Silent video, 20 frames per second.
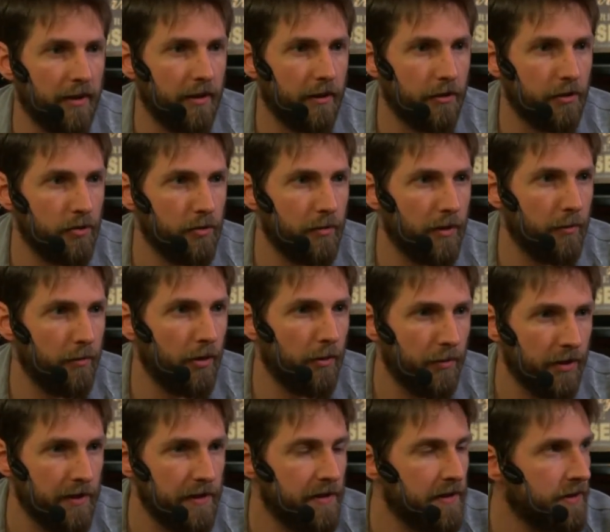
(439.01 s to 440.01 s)
I can't remember.
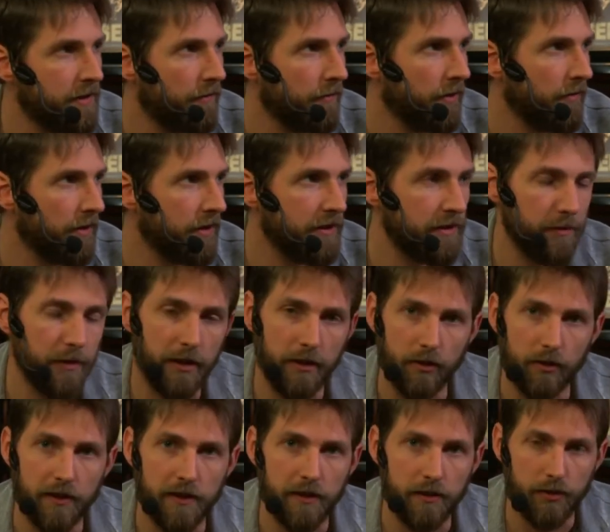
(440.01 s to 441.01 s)
But this is something that is being
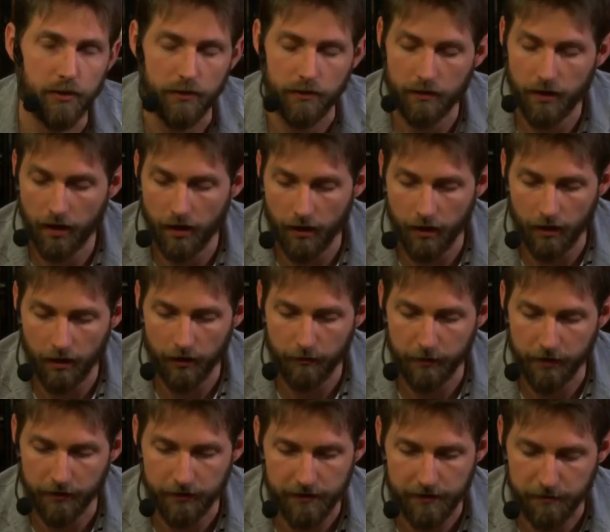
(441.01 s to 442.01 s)
looked into
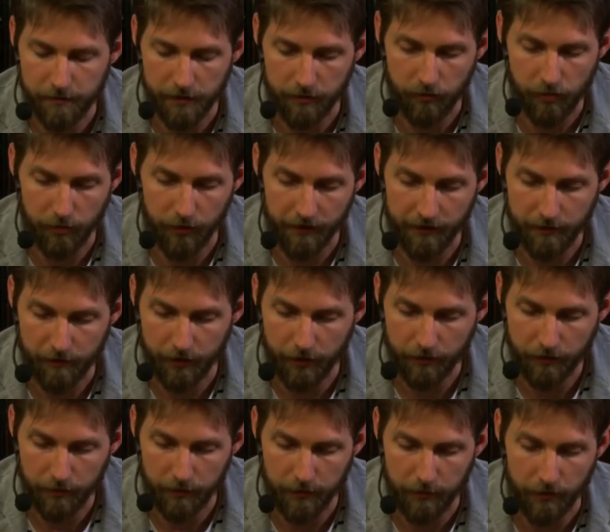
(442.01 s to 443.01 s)
because it's been reported by a
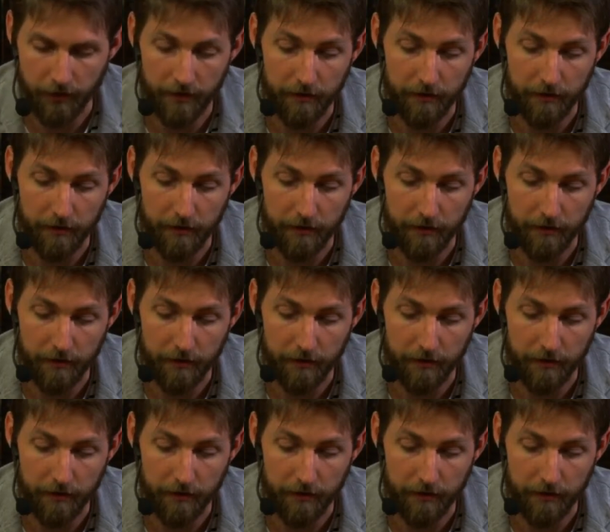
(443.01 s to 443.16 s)
few people.